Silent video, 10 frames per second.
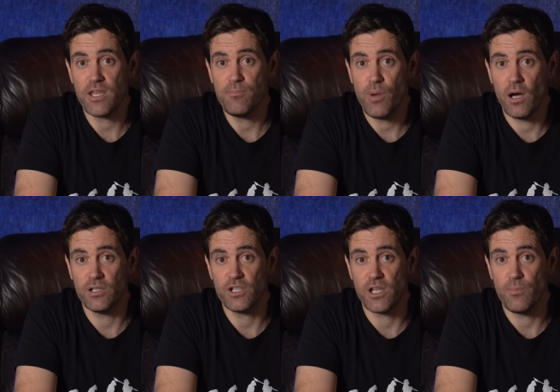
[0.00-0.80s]
in
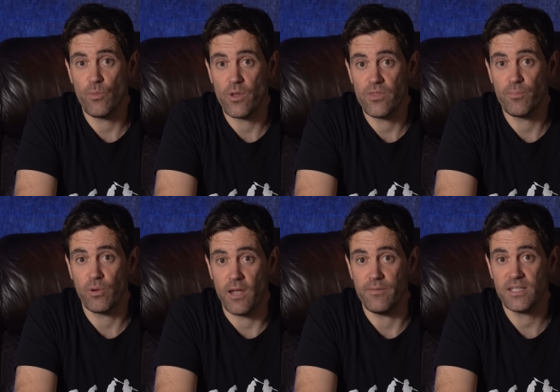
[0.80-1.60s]
partnership with the
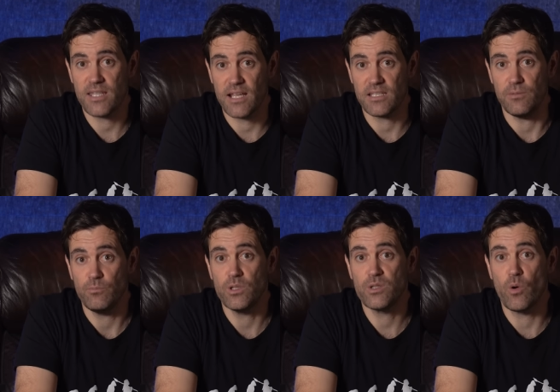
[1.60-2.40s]
private sector,
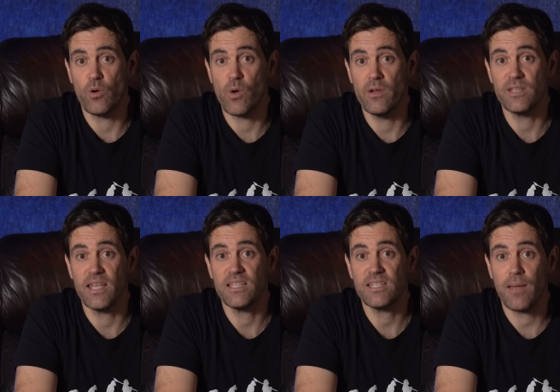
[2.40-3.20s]
which will, quote,
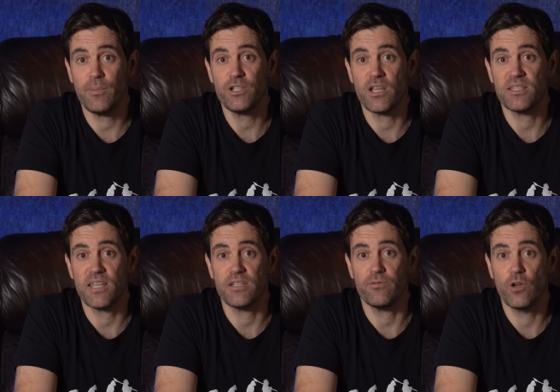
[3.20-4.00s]
establish a
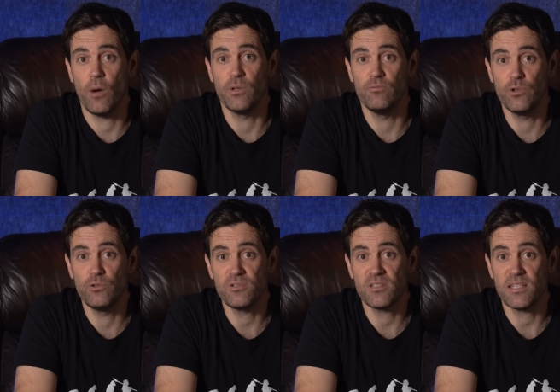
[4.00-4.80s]
set of common
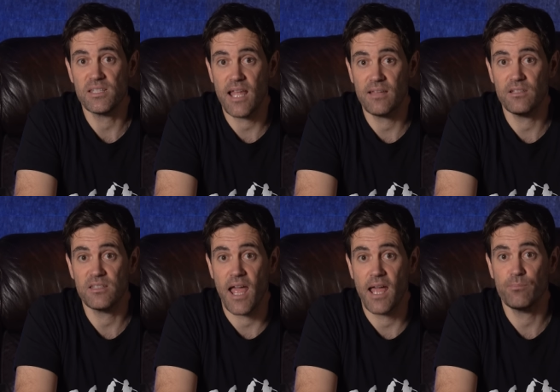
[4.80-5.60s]
rules,
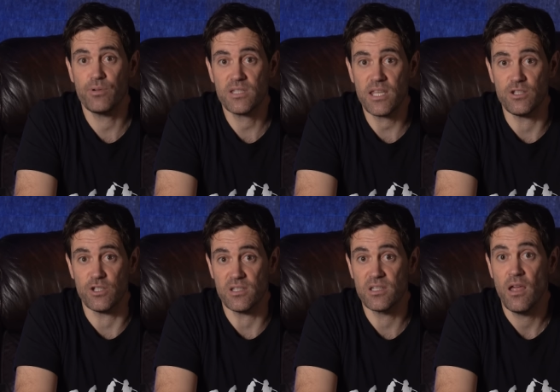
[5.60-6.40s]
standards, and
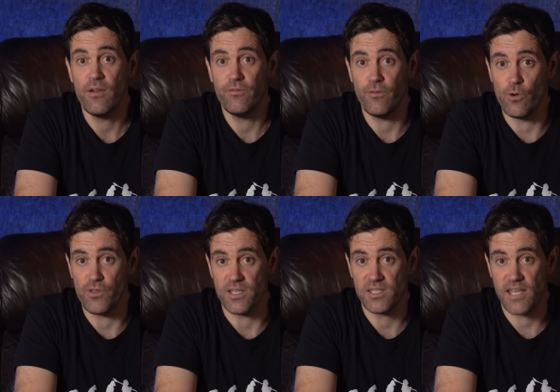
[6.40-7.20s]
procedures for
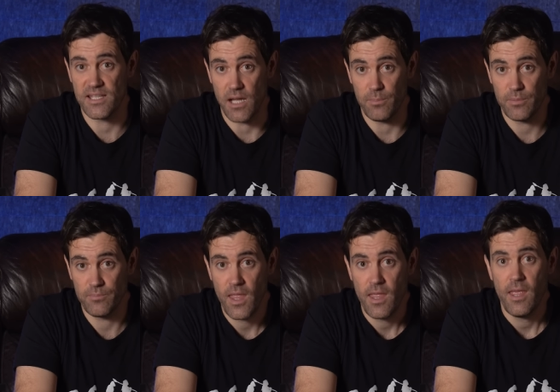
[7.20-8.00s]
this setup.
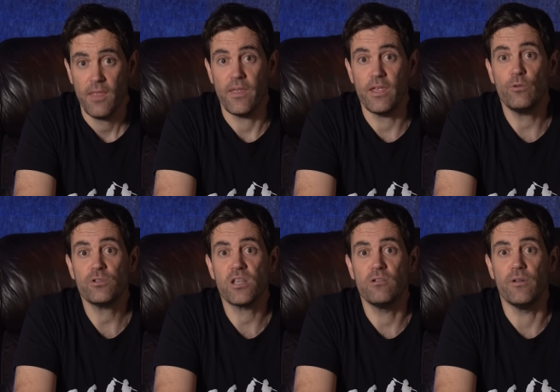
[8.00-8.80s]
They
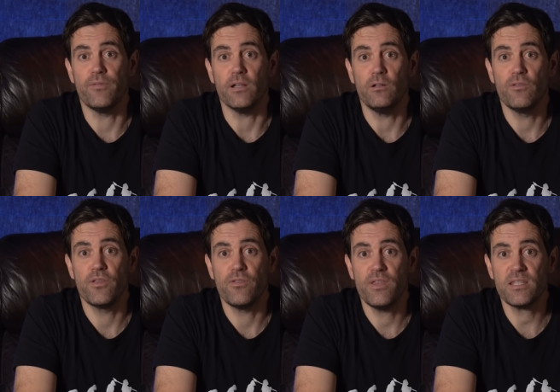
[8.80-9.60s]
also reveal
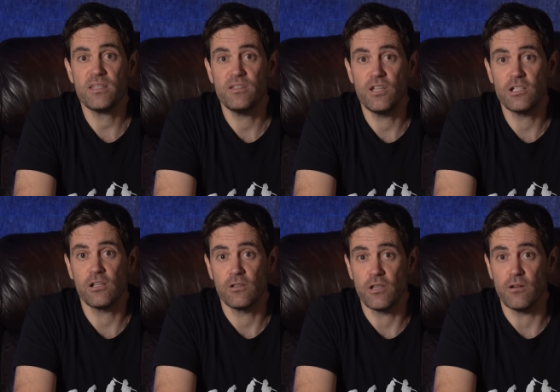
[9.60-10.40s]
that this
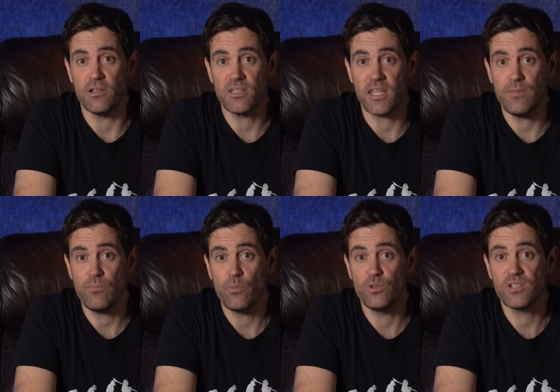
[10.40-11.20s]
digital euro
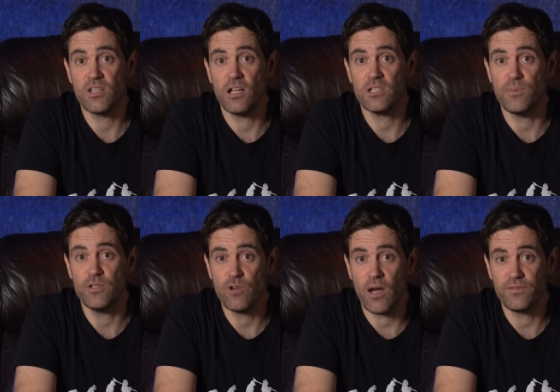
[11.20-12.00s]
scheme will start to be
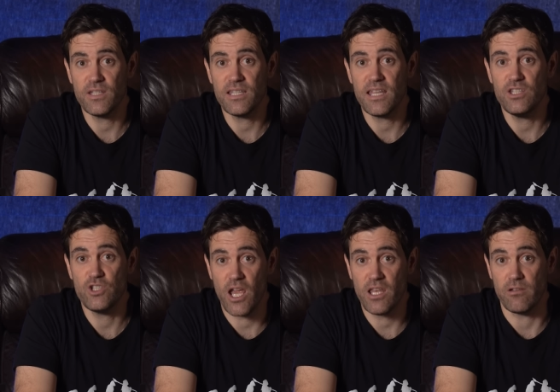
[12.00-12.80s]
drafted in
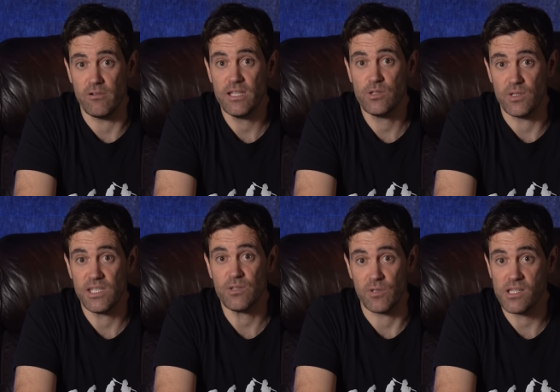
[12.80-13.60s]
January
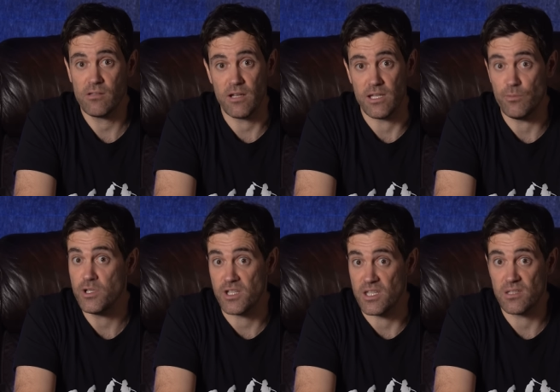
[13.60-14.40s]
2023,
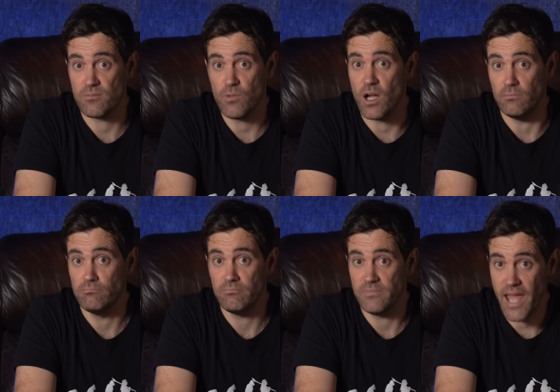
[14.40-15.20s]
which is, well,
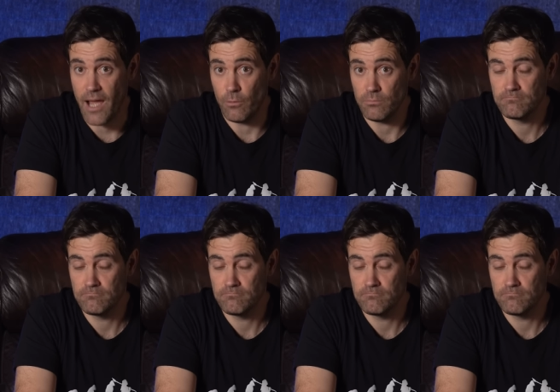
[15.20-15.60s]
now.